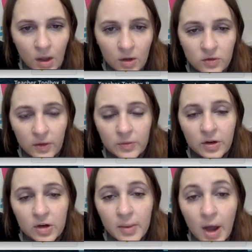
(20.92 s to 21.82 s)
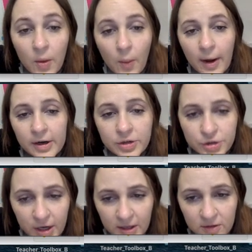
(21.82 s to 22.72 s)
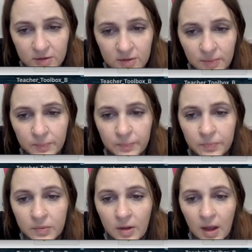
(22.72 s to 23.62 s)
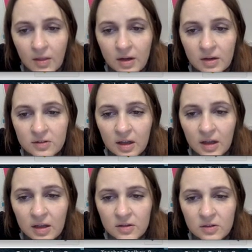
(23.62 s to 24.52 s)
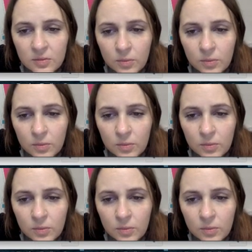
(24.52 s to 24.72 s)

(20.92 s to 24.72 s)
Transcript: So we're talking about acquired traits. And then it says,